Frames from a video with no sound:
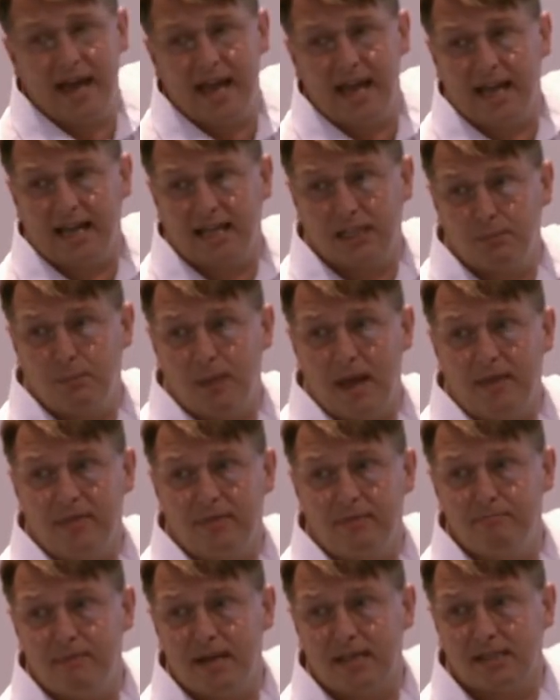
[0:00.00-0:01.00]
they
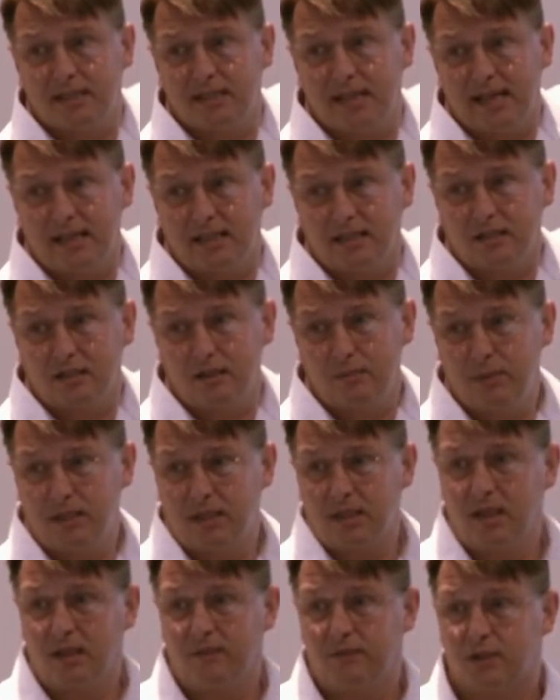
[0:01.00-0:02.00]
expect metadata to be
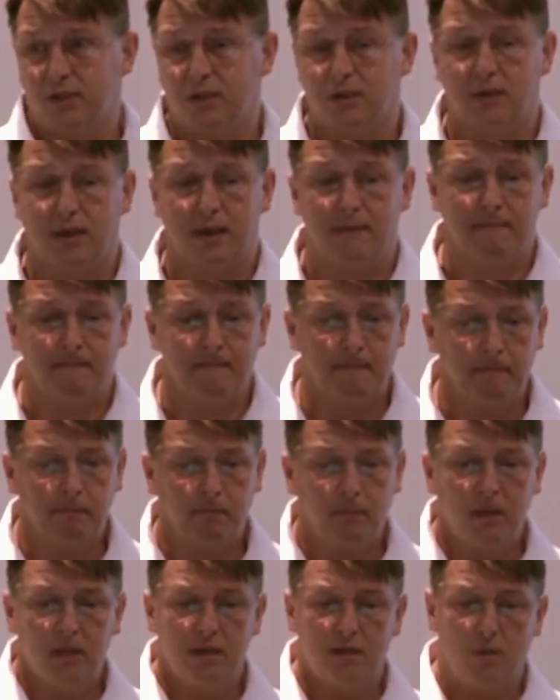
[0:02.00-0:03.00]
delivered to them.
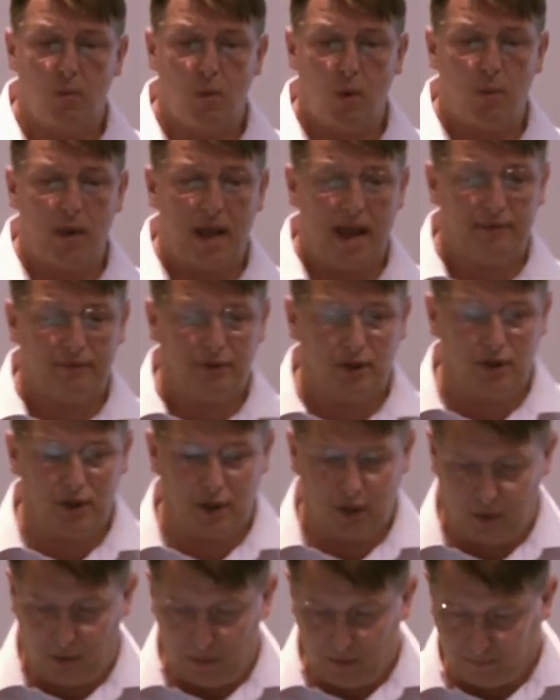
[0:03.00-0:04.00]
So what we have to
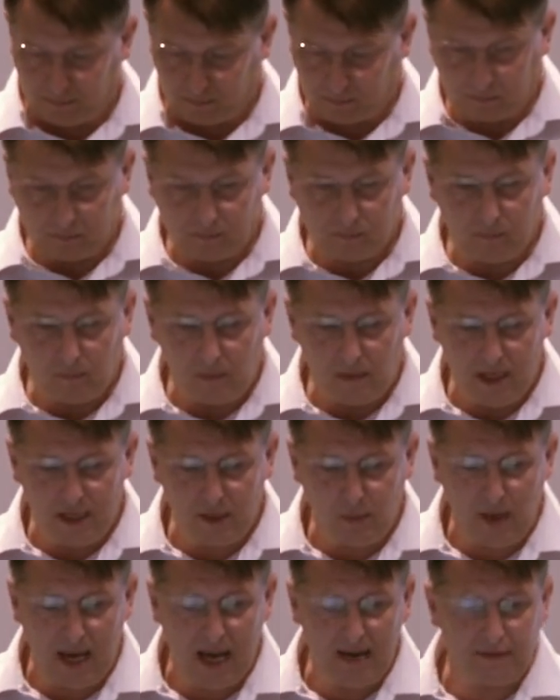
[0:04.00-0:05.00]
do
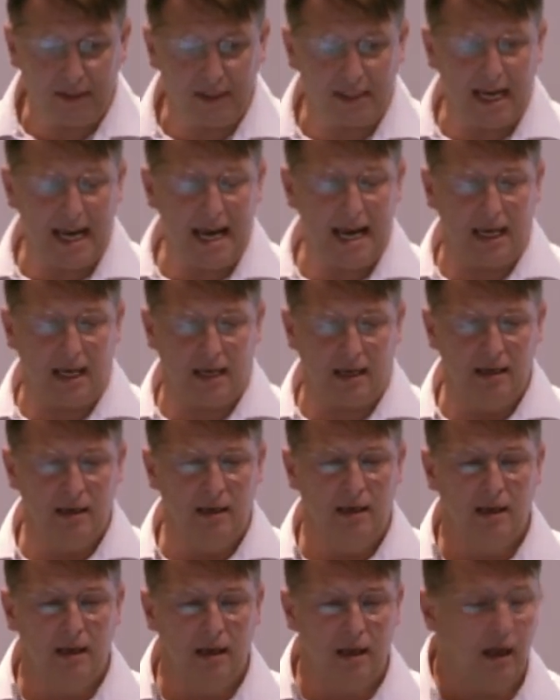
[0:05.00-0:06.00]
is we have to take